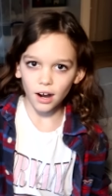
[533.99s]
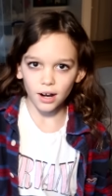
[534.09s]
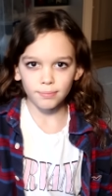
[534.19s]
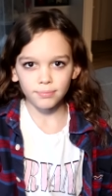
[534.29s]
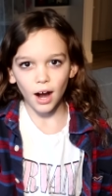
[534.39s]

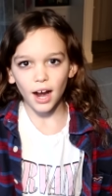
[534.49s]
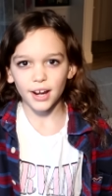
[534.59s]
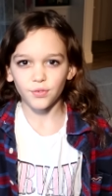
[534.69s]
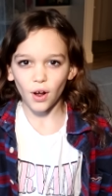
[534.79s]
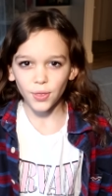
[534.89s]
Um,
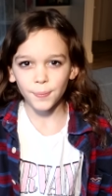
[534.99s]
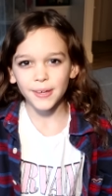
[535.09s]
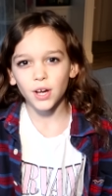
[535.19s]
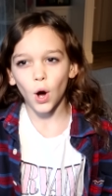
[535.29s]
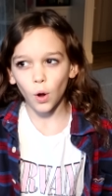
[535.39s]
I'd rather
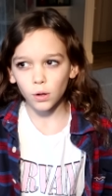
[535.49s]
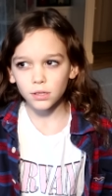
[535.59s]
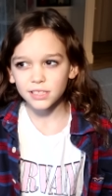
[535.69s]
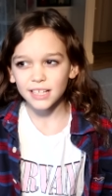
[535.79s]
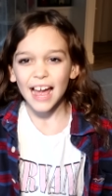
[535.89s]
be
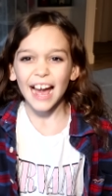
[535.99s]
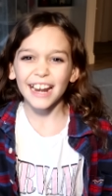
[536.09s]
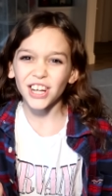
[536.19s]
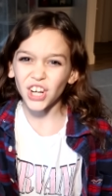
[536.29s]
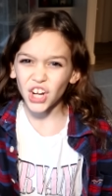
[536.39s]
cold
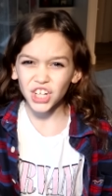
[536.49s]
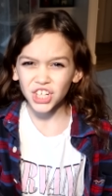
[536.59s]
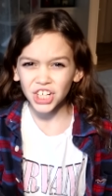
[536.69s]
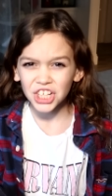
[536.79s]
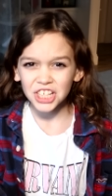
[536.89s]
and
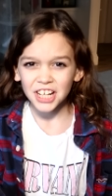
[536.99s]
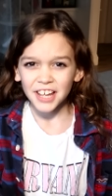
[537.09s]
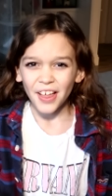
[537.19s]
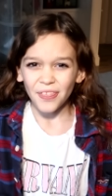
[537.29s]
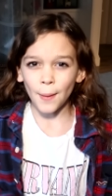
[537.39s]
look
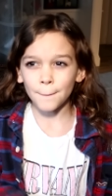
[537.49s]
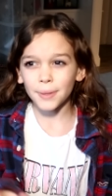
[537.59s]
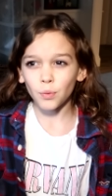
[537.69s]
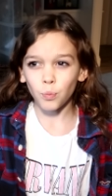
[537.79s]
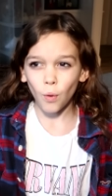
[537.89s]
good than
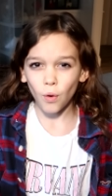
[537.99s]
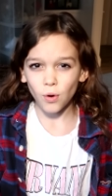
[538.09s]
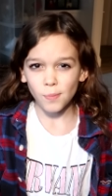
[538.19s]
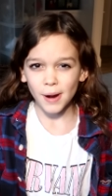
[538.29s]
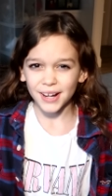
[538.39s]
be
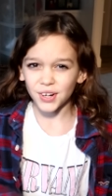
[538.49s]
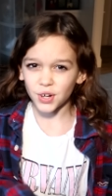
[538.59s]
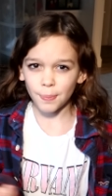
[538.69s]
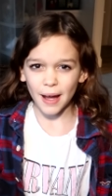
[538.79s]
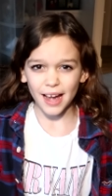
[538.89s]
warm and
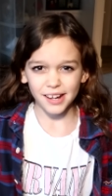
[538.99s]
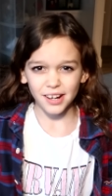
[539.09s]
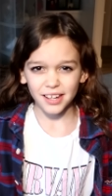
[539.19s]
look bad.